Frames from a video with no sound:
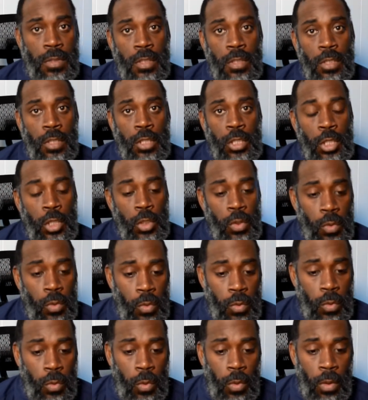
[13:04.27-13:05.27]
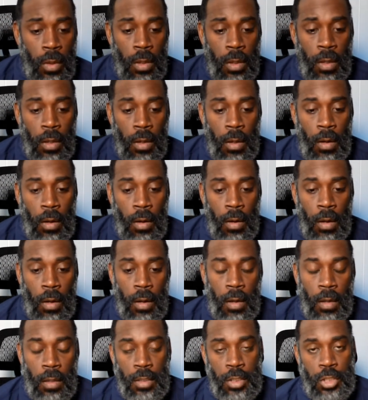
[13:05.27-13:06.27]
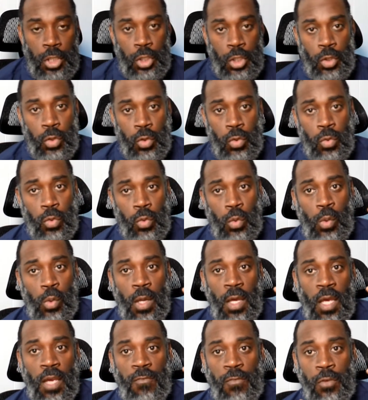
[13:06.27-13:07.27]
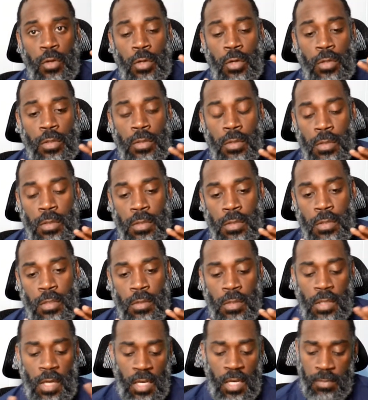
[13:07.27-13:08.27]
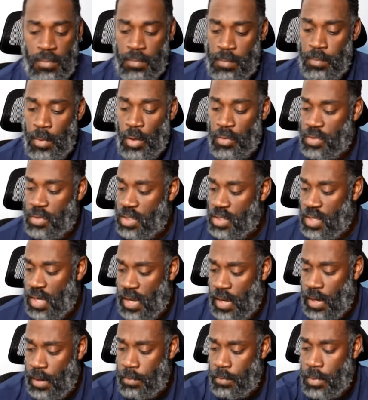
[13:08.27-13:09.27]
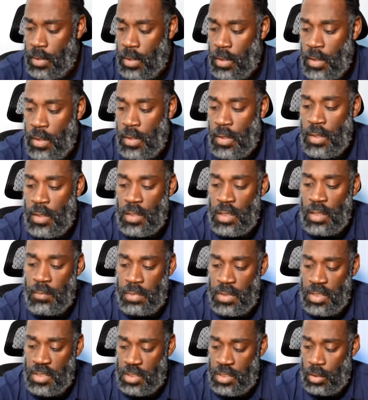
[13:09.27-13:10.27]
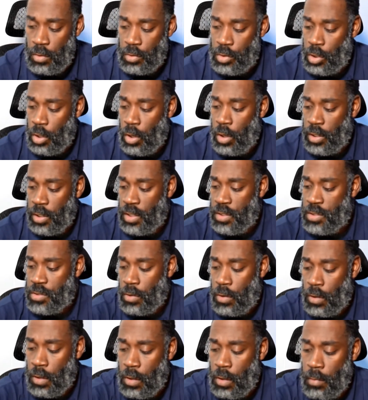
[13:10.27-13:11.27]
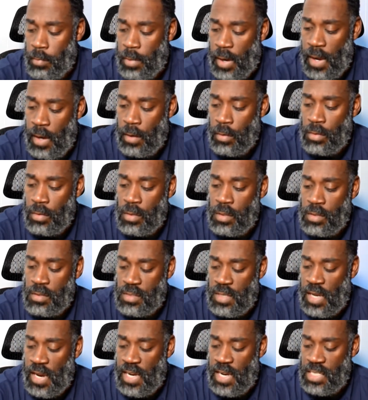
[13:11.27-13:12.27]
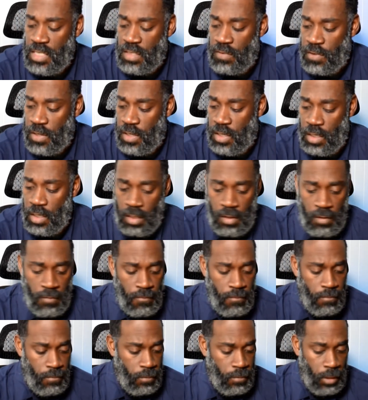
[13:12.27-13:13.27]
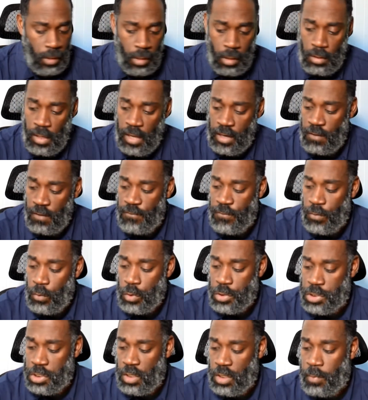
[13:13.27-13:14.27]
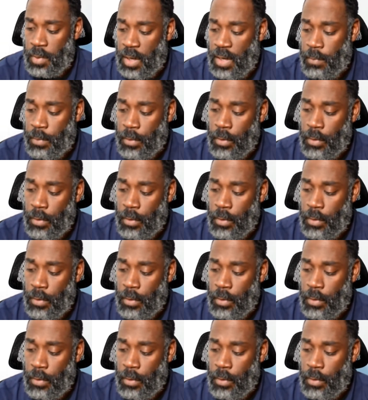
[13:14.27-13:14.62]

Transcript: you to, if you're, because most of the time the BZO targets are about the size of a, you know, like a full sheet of paper.